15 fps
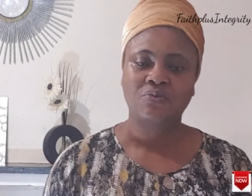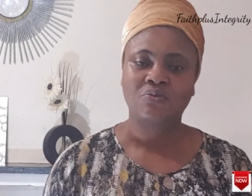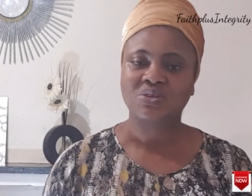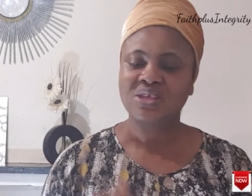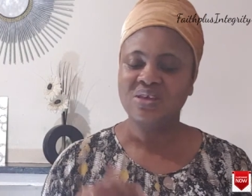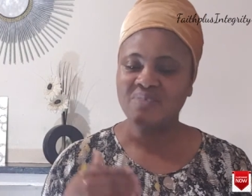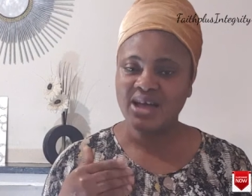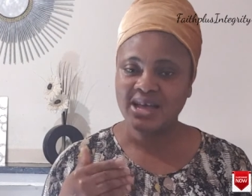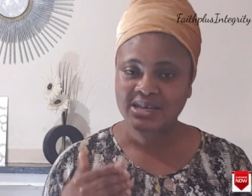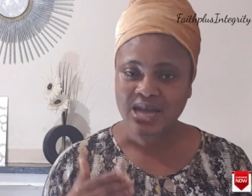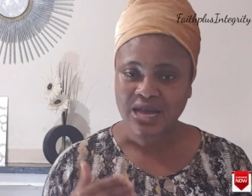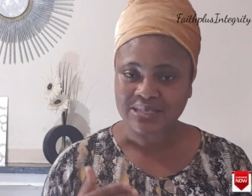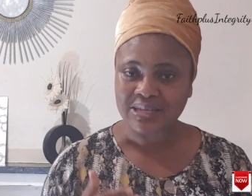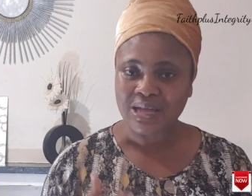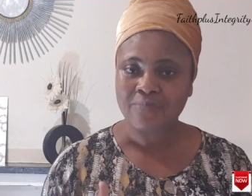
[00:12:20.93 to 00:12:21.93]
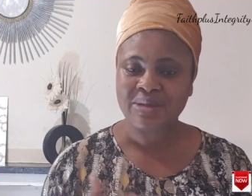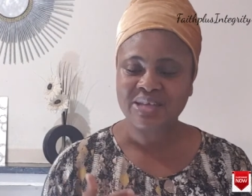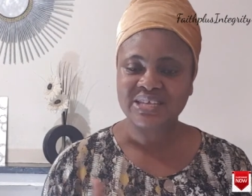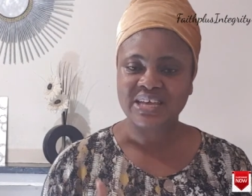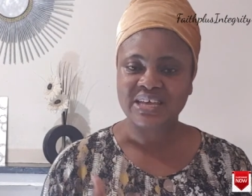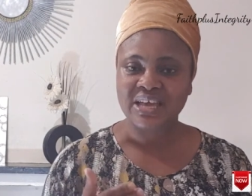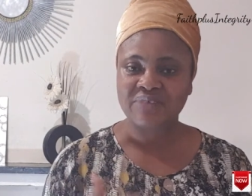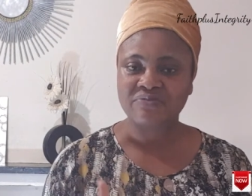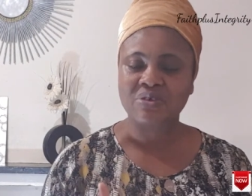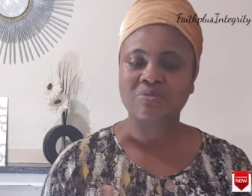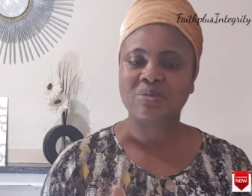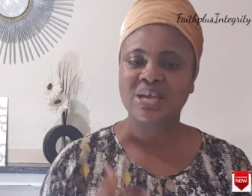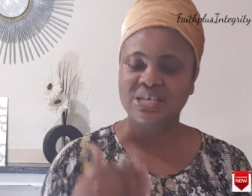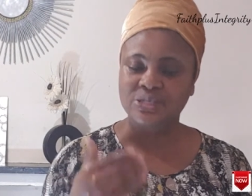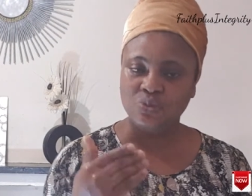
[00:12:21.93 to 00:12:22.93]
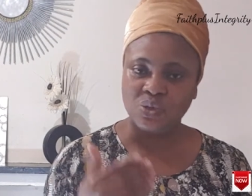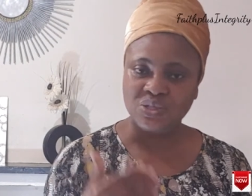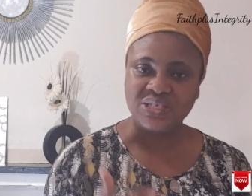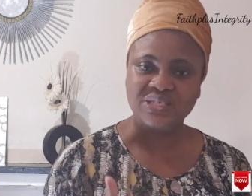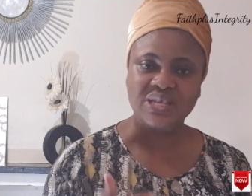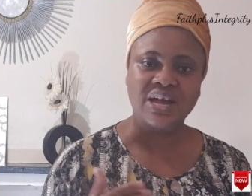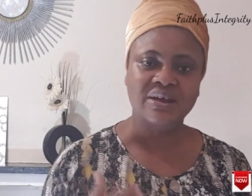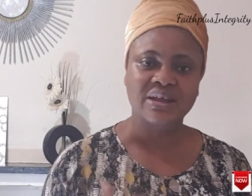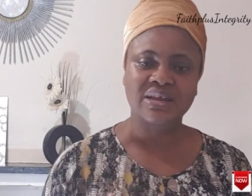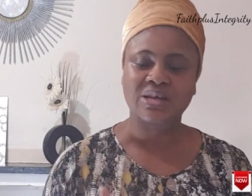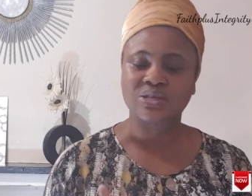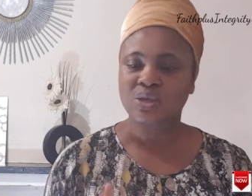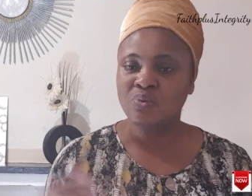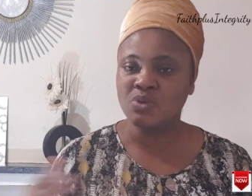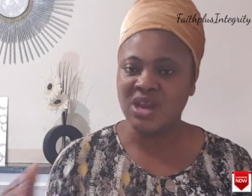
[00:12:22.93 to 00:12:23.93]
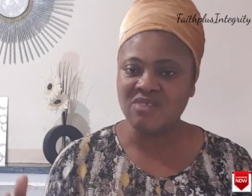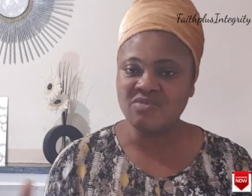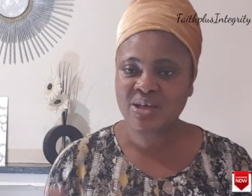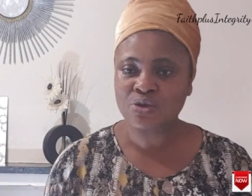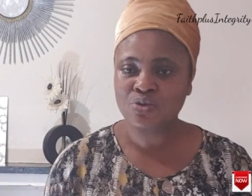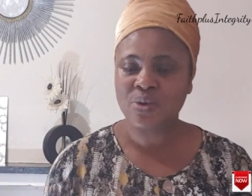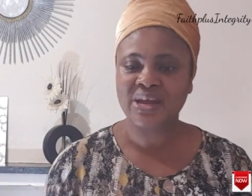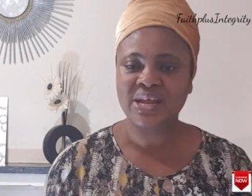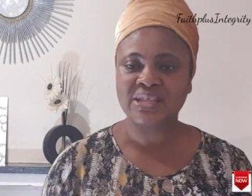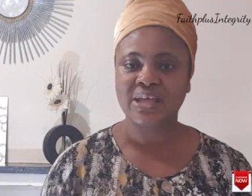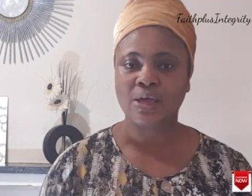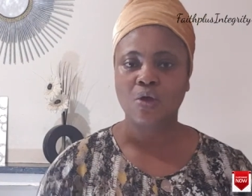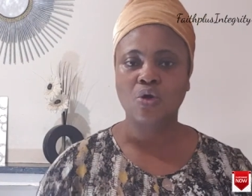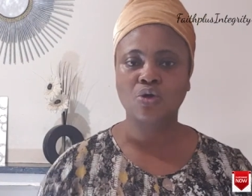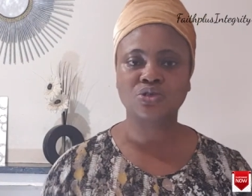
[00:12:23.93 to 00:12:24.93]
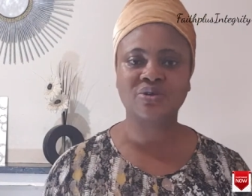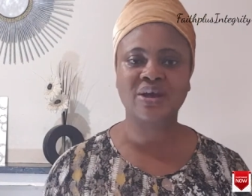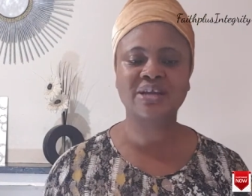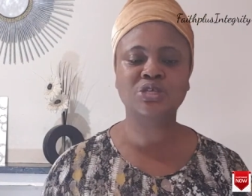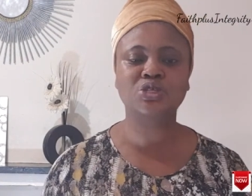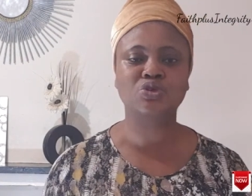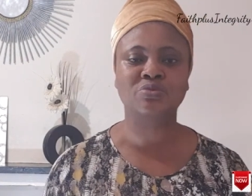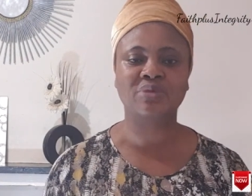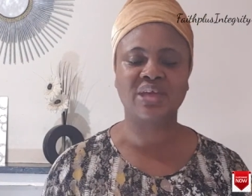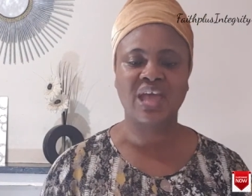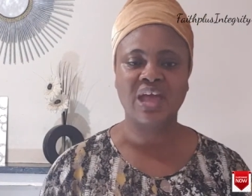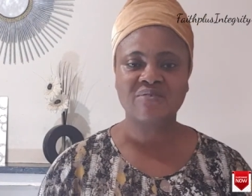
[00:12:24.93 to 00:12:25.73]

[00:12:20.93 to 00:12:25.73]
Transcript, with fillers: Whatever assignment he gave him is what he's carrying out. He will never do anything contrary to me.